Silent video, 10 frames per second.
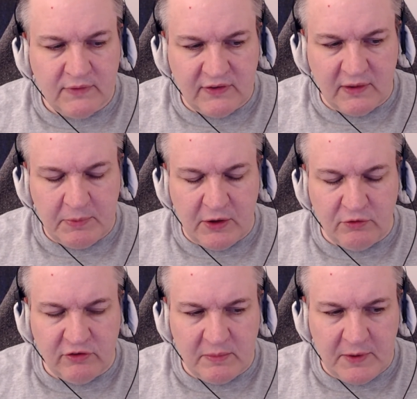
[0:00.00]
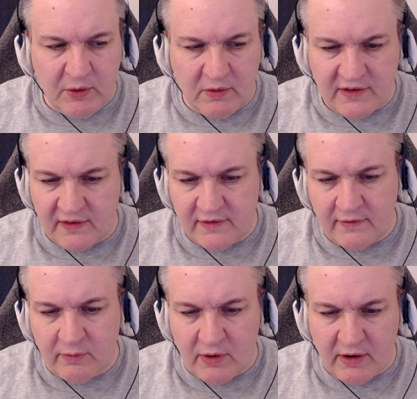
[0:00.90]
GPU
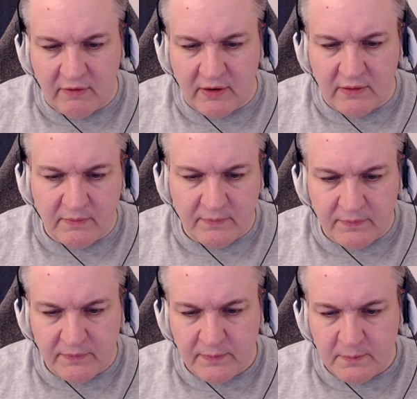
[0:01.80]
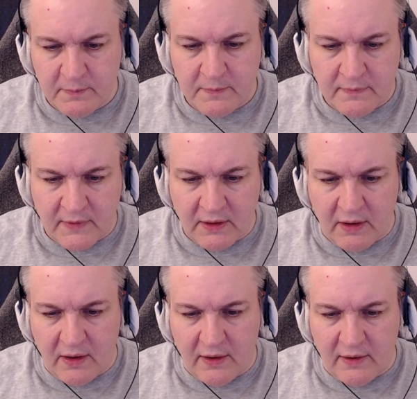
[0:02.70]
intensive or whatever.
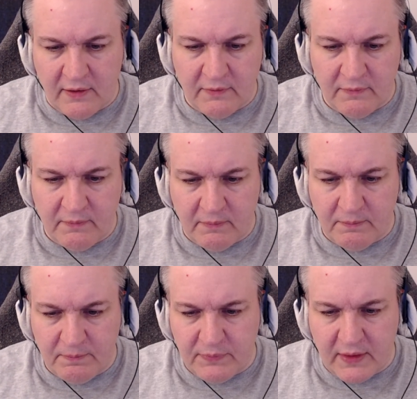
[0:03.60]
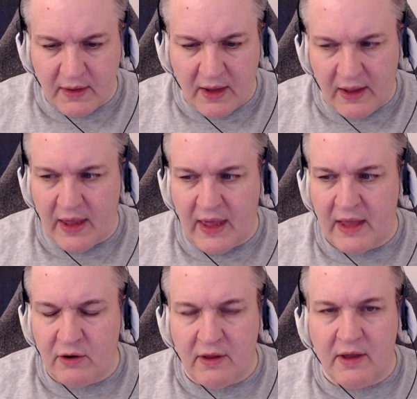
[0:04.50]
Uh, I
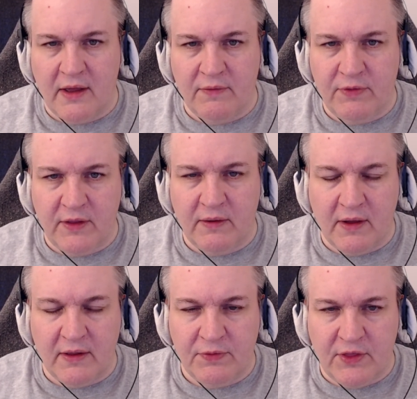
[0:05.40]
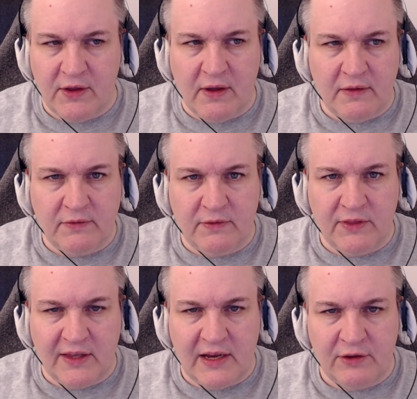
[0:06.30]
had the
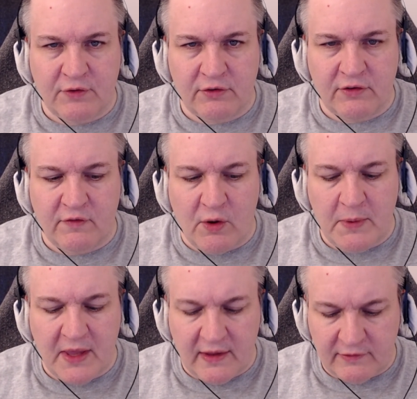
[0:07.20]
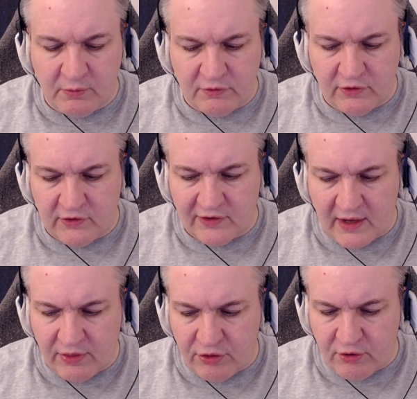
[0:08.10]
latest version of OBS, which is
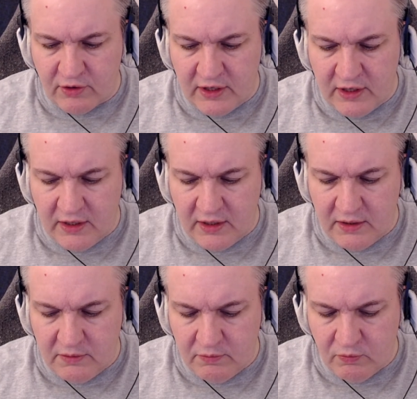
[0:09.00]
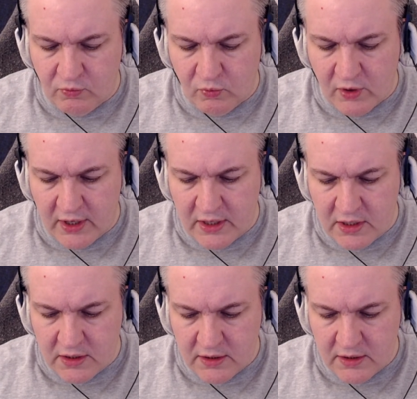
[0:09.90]
like 31,